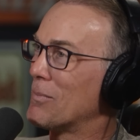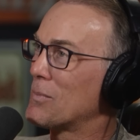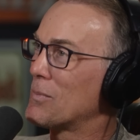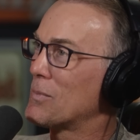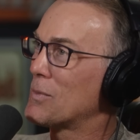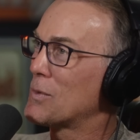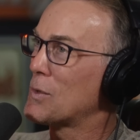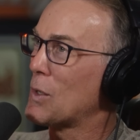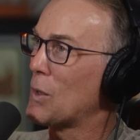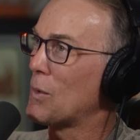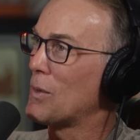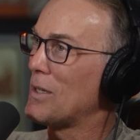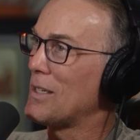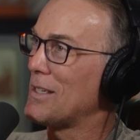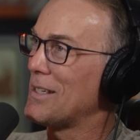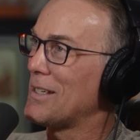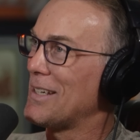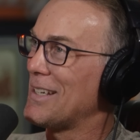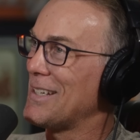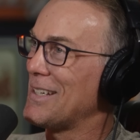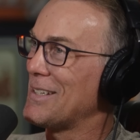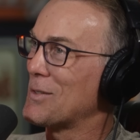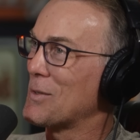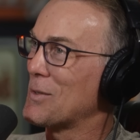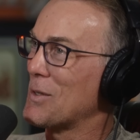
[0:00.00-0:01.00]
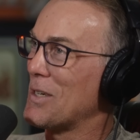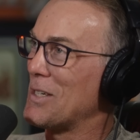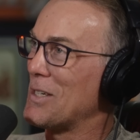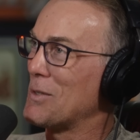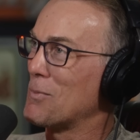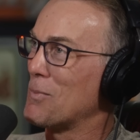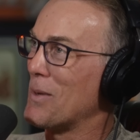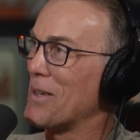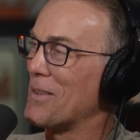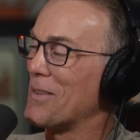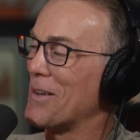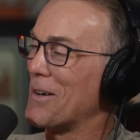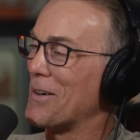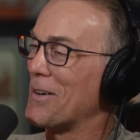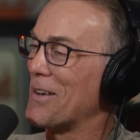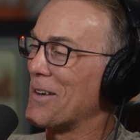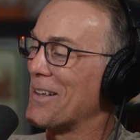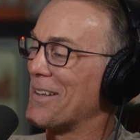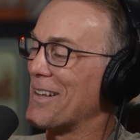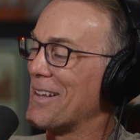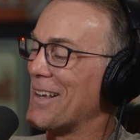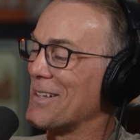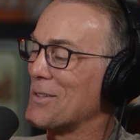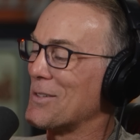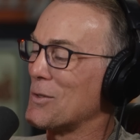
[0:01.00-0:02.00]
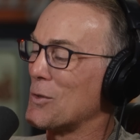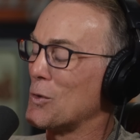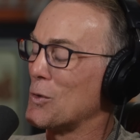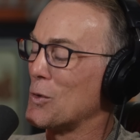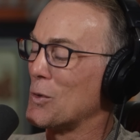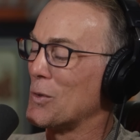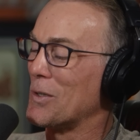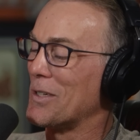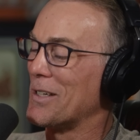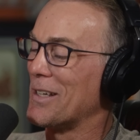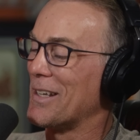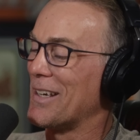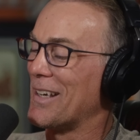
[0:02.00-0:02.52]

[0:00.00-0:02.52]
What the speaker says: So he's been there, done that too,